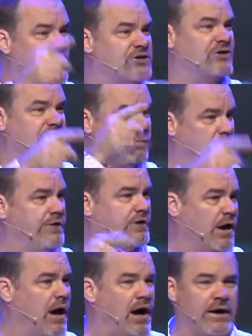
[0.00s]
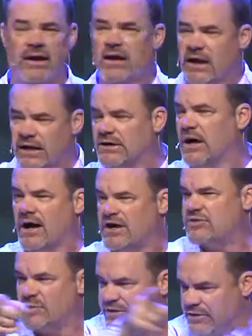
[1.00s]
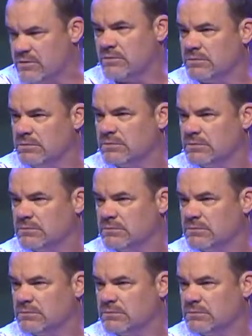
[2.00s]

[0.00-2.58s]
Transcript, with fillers: actually with God and God is with you.